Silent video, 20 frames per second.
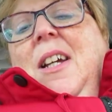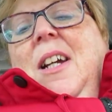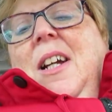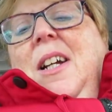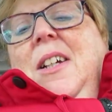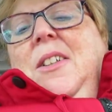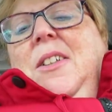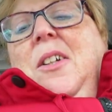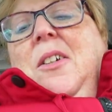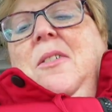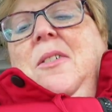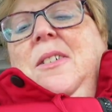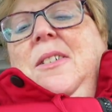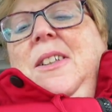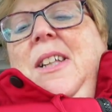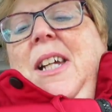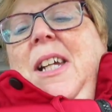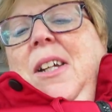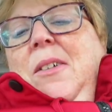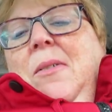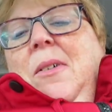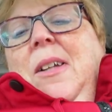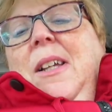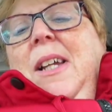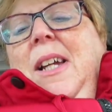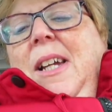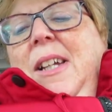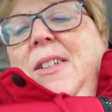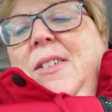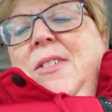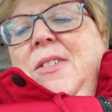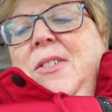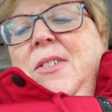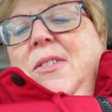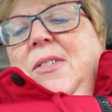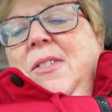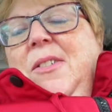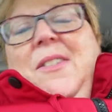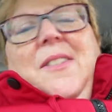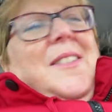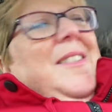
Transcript: I know Nate will answer.